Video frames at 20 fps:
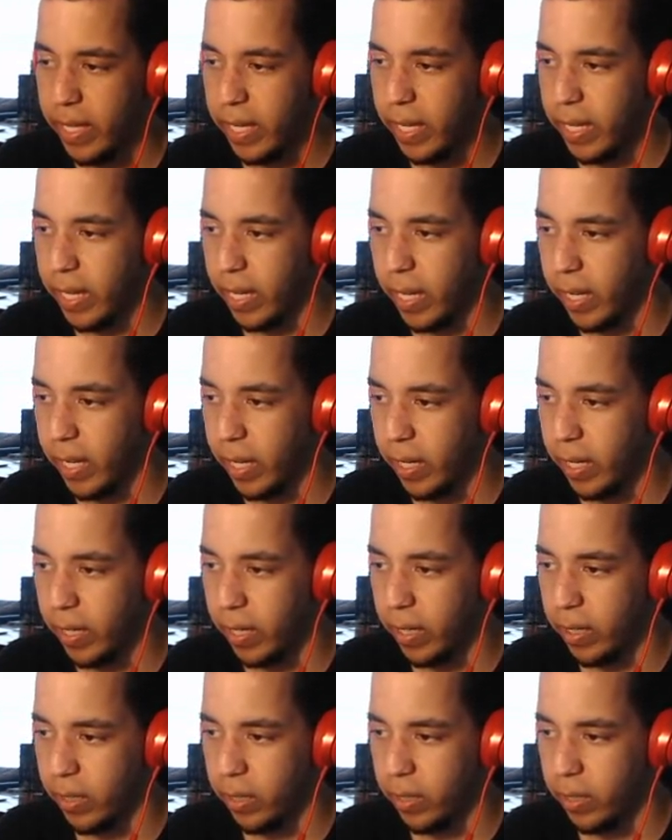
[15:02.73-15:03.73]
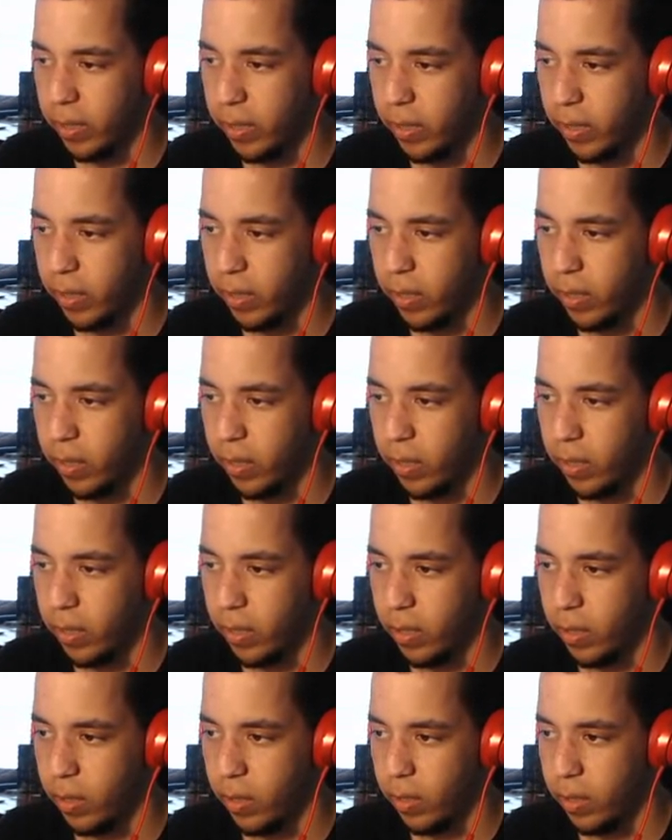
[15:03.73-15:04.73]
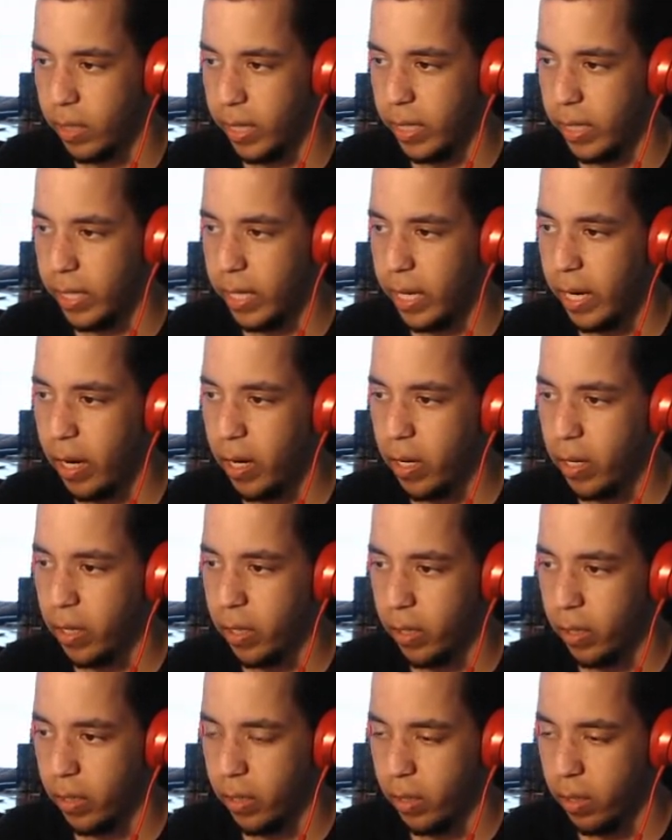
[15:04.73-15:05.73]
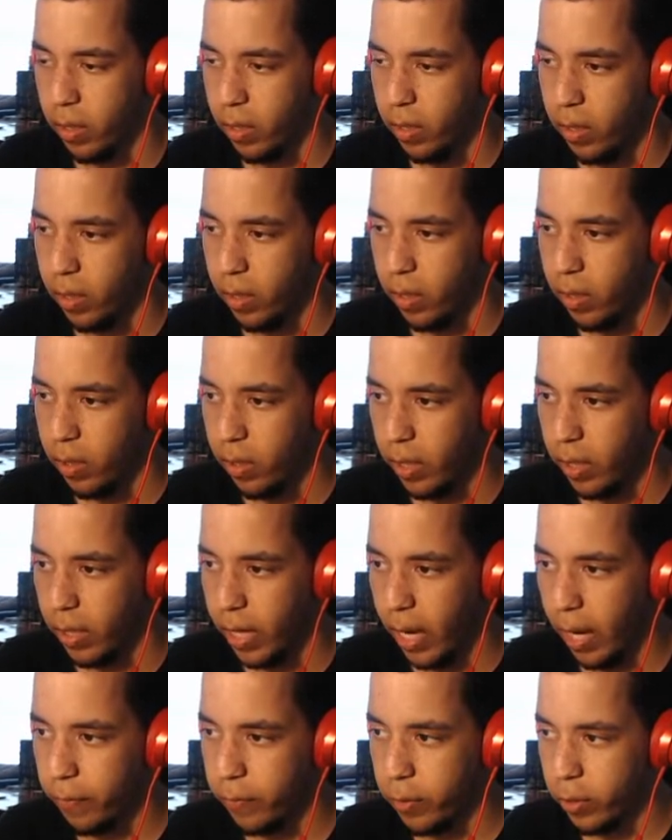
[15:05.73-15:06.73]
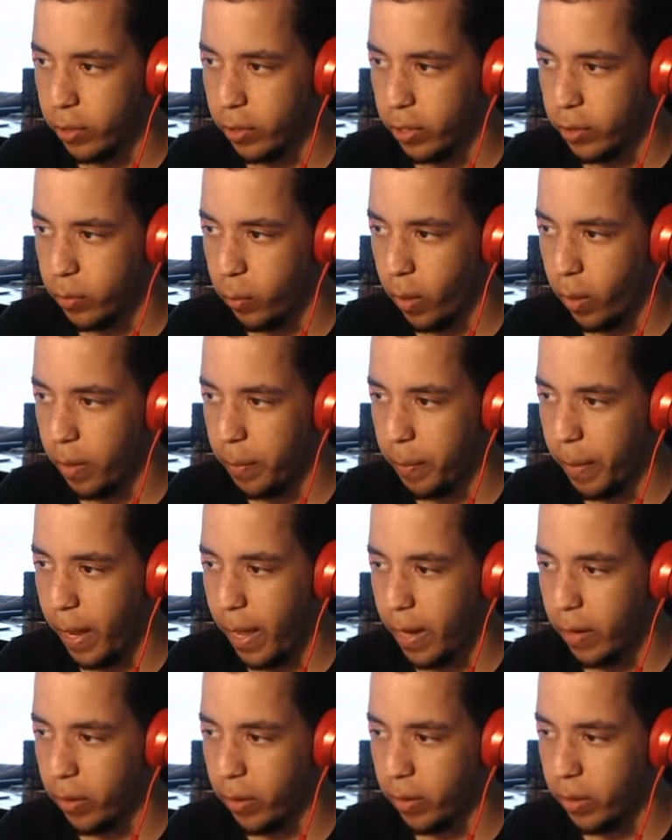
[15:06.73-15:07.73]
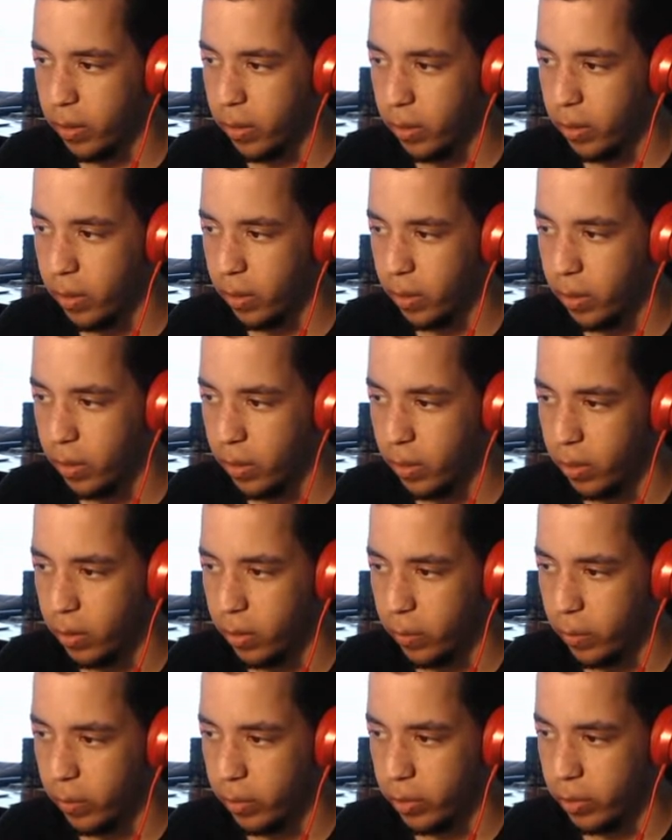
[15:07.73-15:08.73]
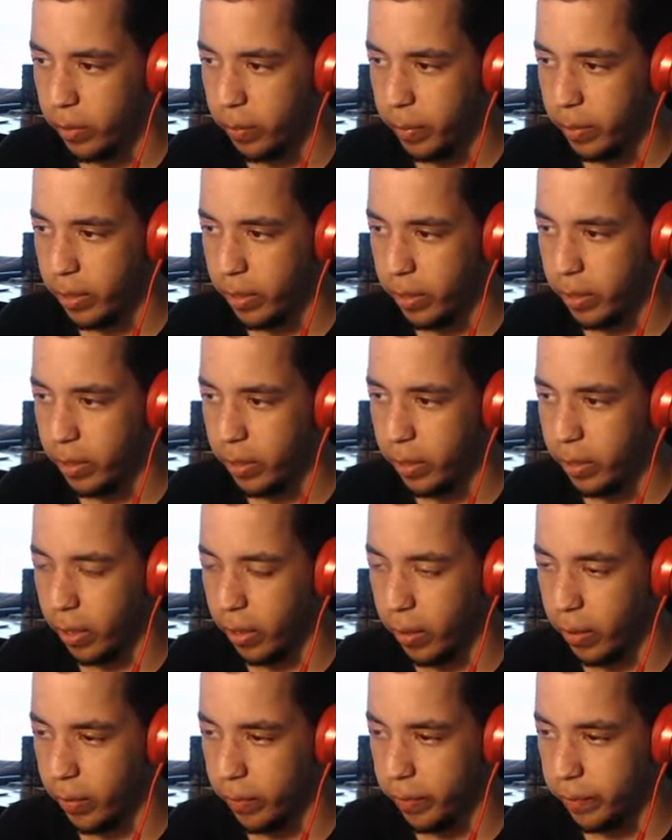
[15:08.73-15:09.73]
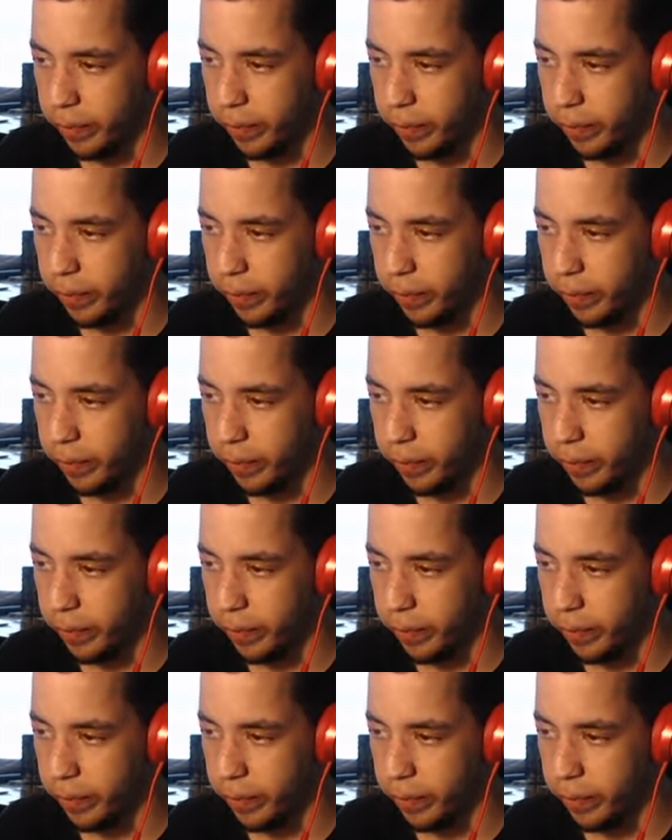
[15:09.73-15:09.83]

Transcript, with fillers: the in here, and after just one battle, we'd be good to go.